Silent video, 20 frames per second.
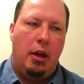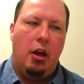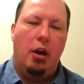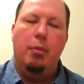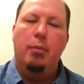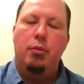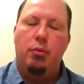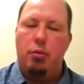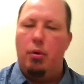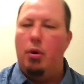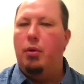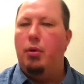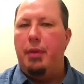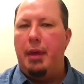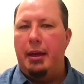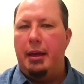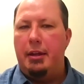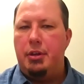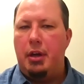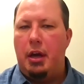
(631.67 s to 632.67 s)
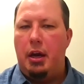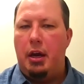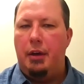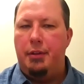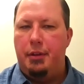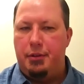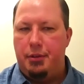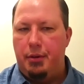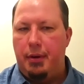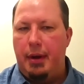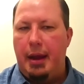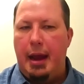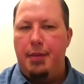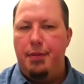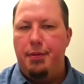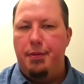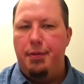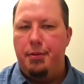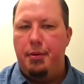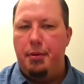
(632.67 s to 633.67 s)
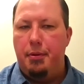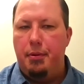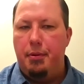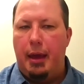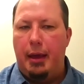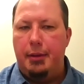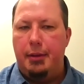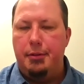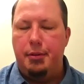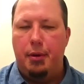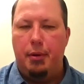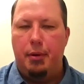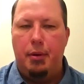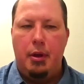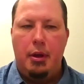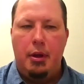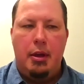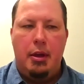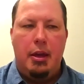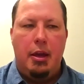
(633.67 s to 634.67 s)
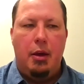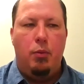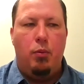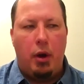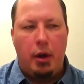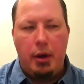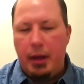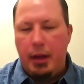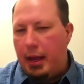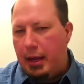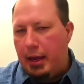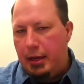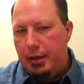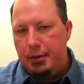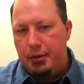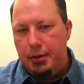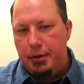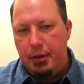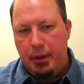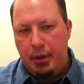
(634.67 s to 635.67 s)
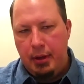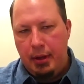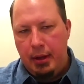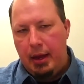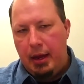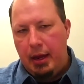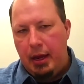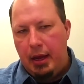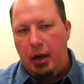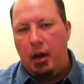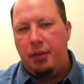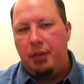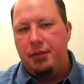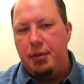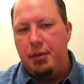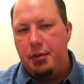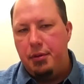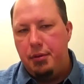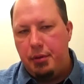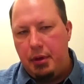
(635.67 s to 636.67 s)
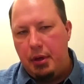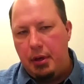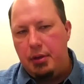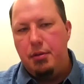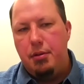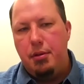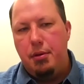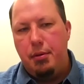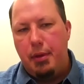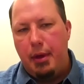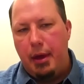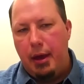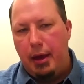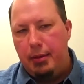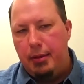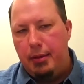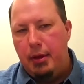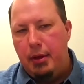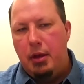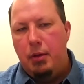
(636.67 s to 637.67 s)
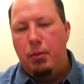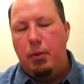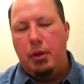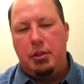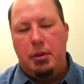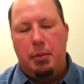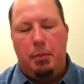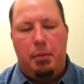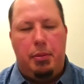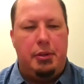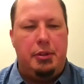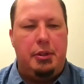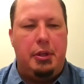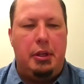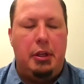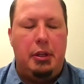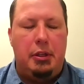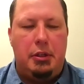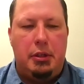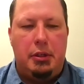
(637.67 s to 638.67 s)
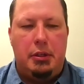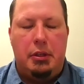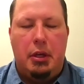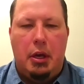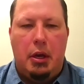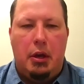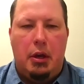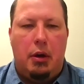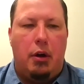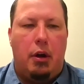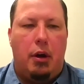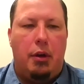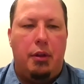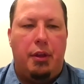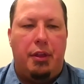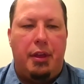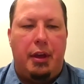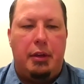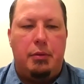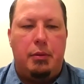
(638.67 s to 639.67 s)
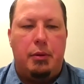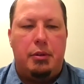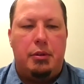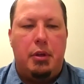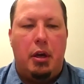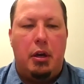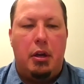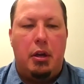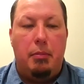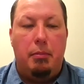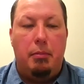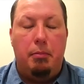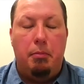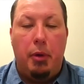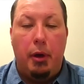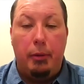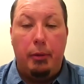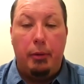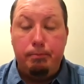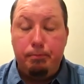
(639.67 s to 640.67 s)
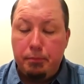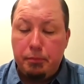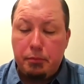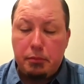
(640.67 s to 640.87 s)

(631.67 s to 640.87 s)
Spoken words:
help grow that child that you're adding to that. So at what age, how often can you do that? What's the percentages are all the things we're studying. But